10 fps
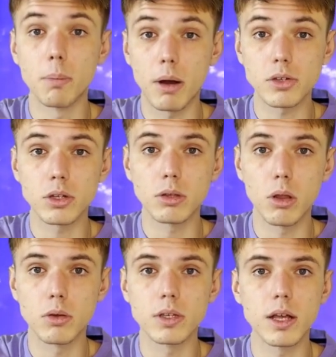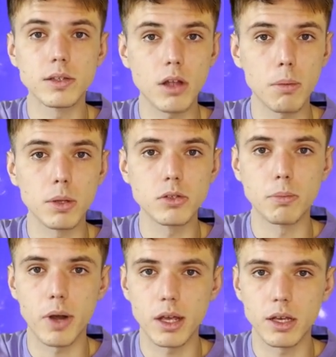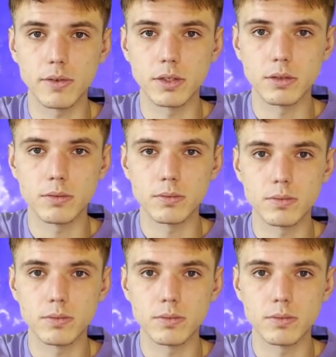Partial close and stop loss to break even.